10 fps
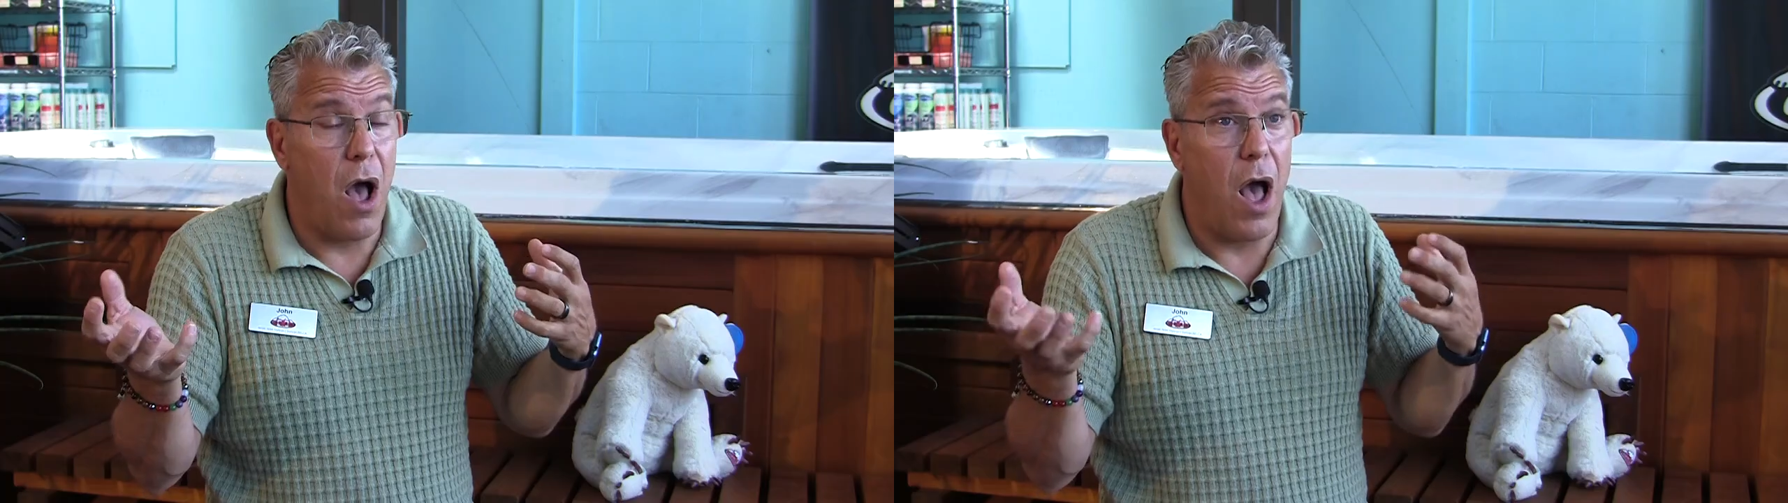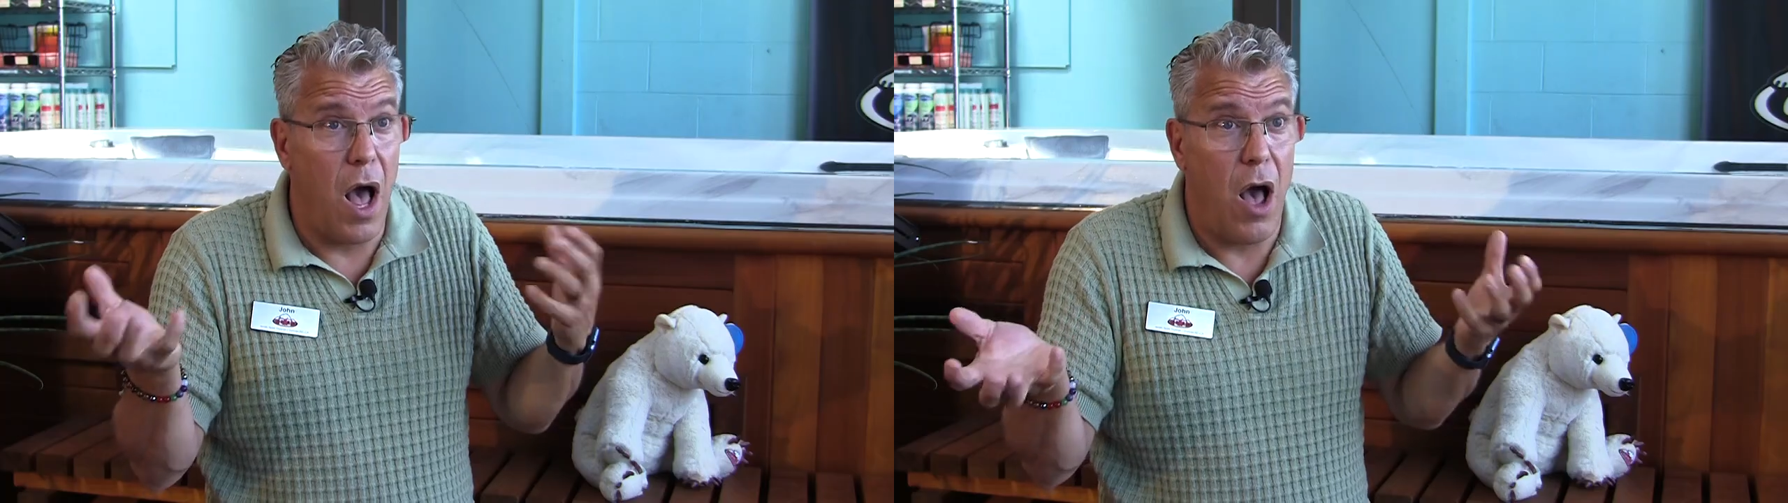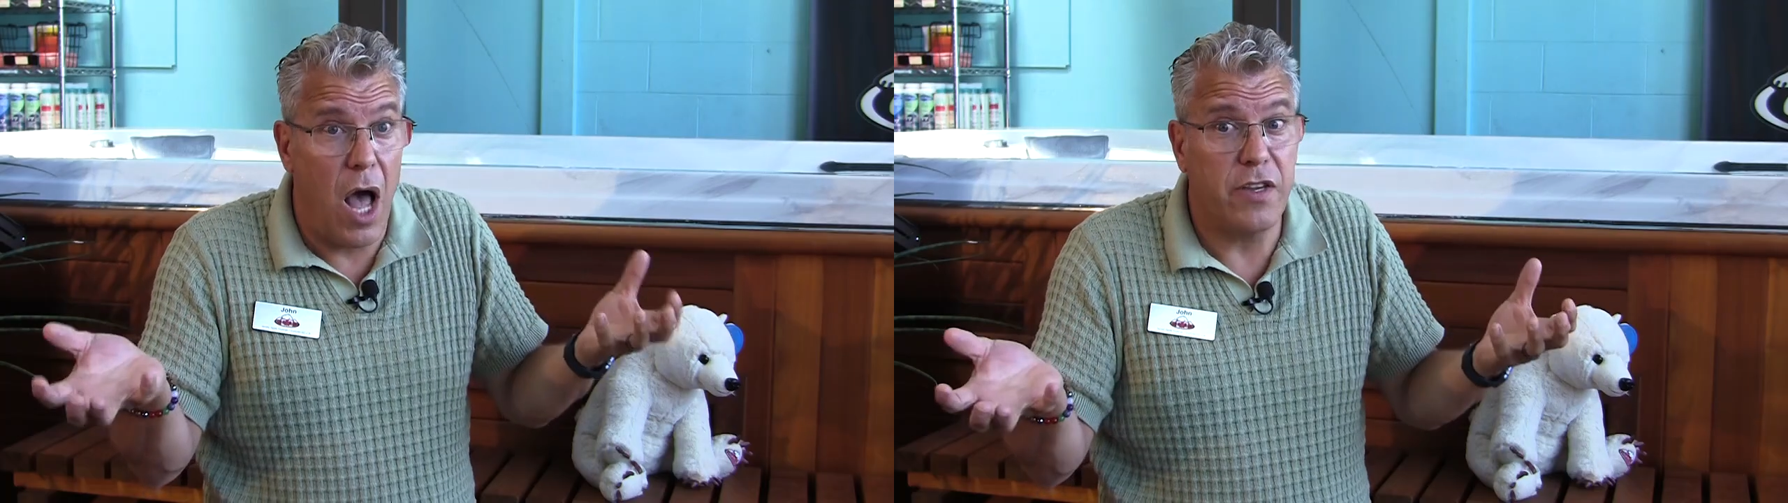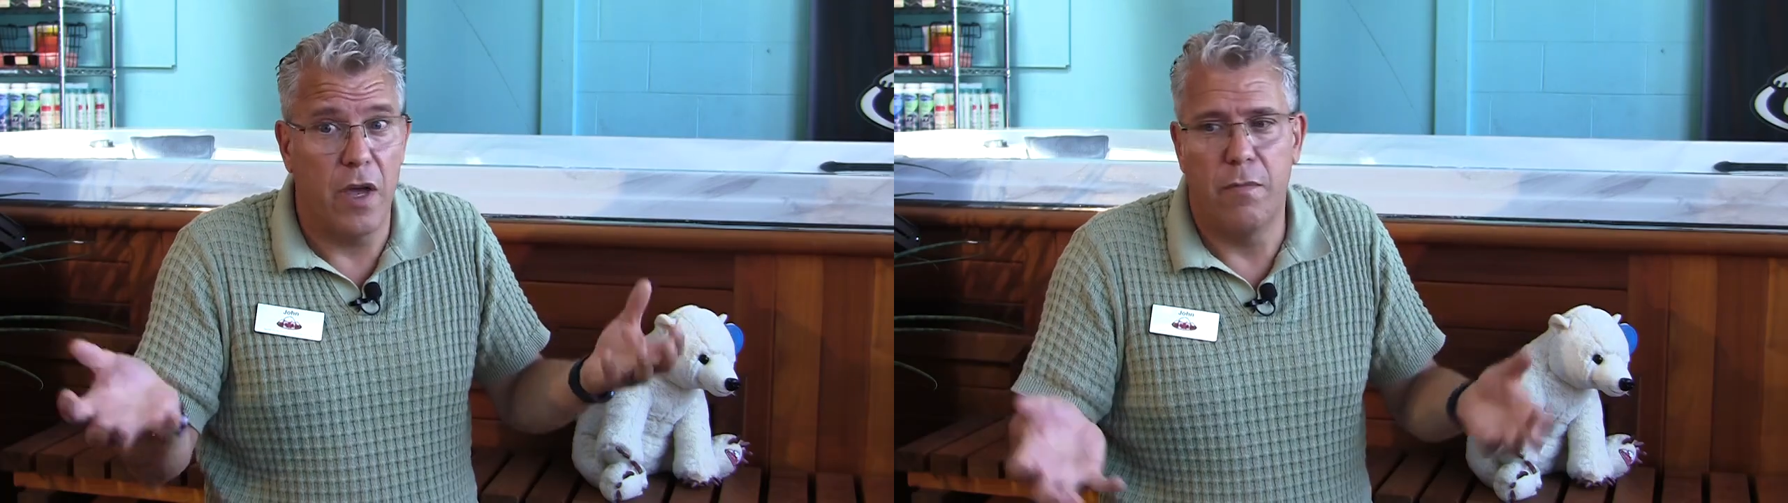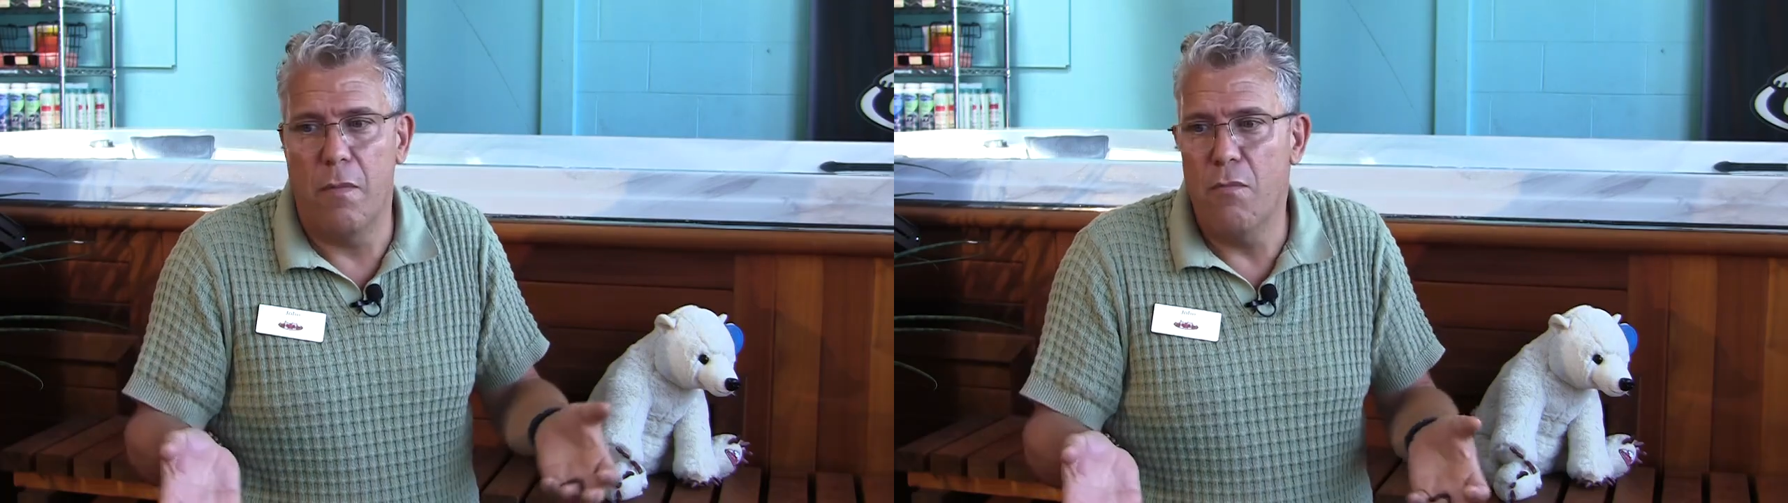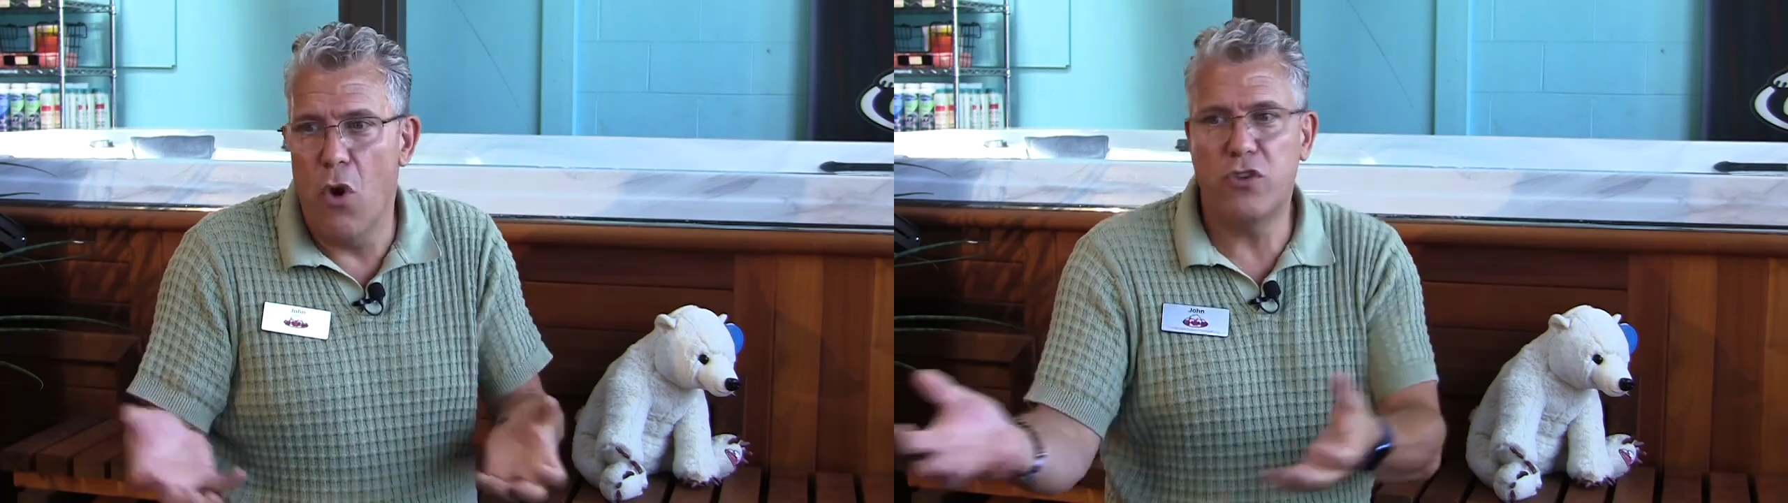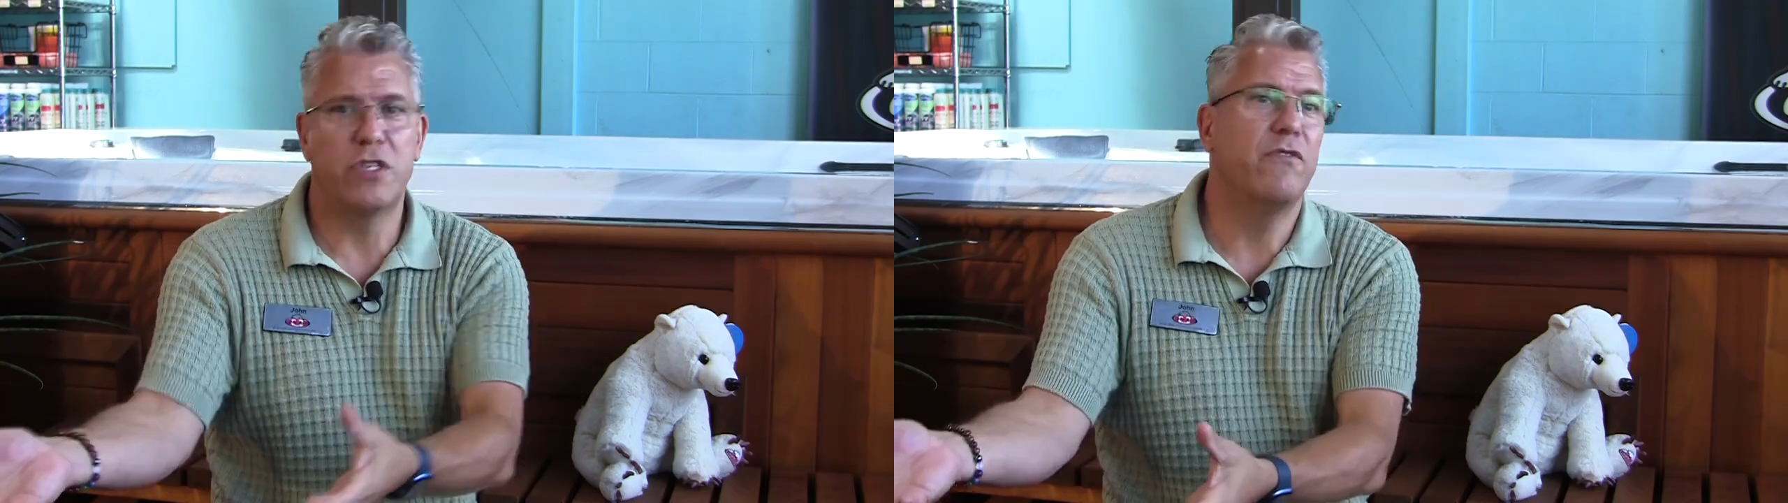hot tub, most